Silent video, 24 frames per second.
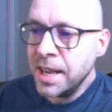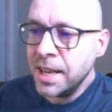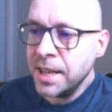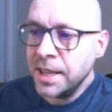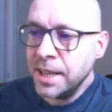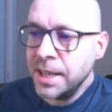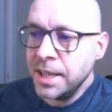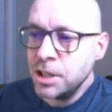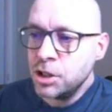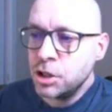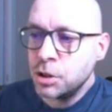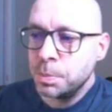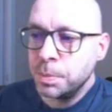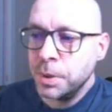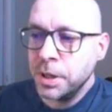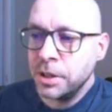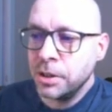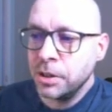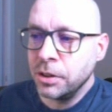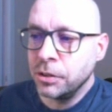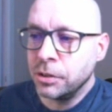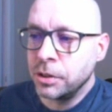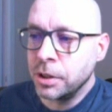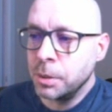each
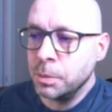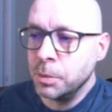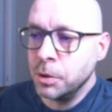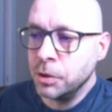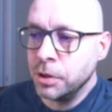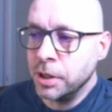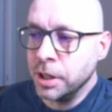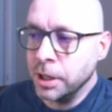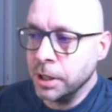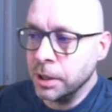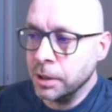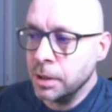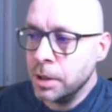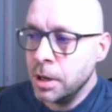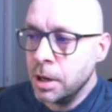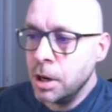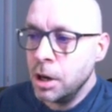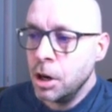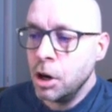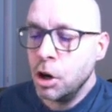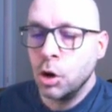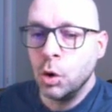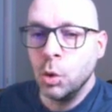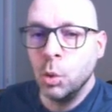printing subroutine
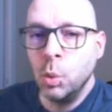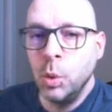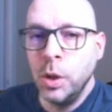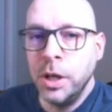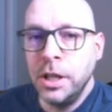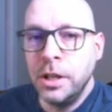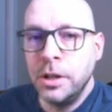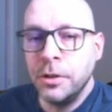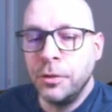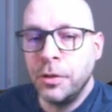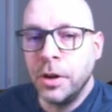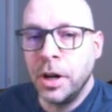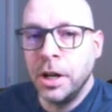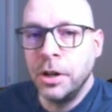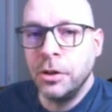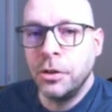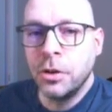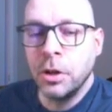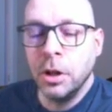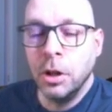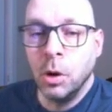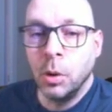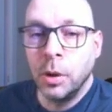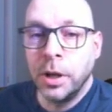redefines
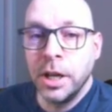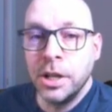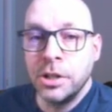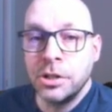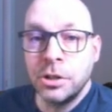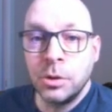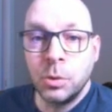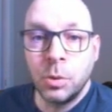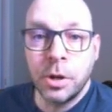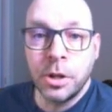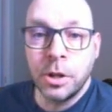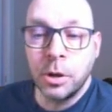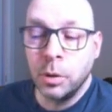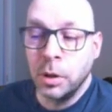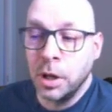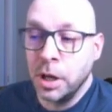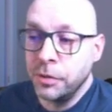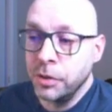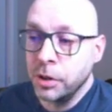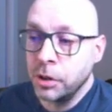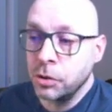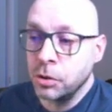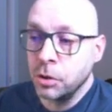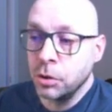the location where the
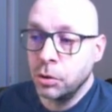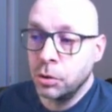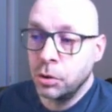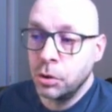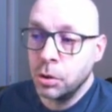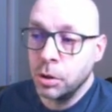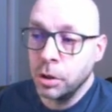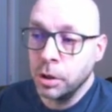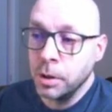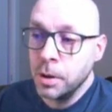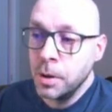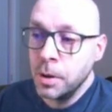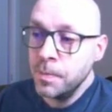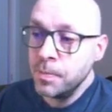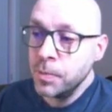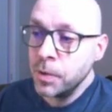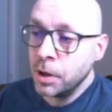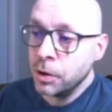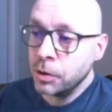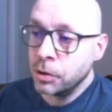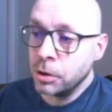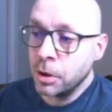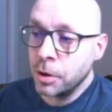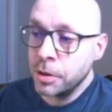graphics are stored.
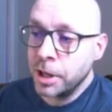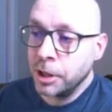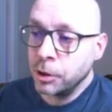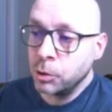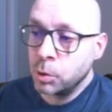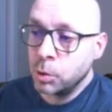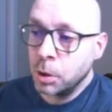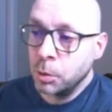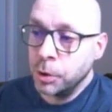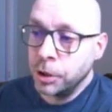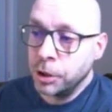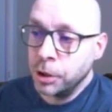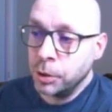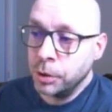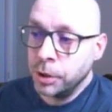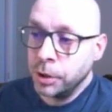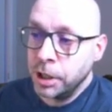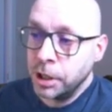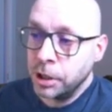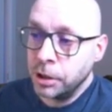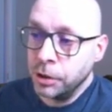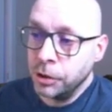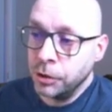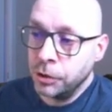So that's what we're doing
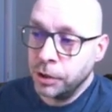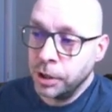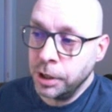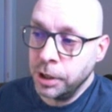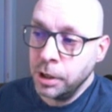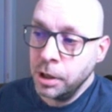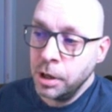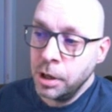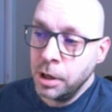here. You see,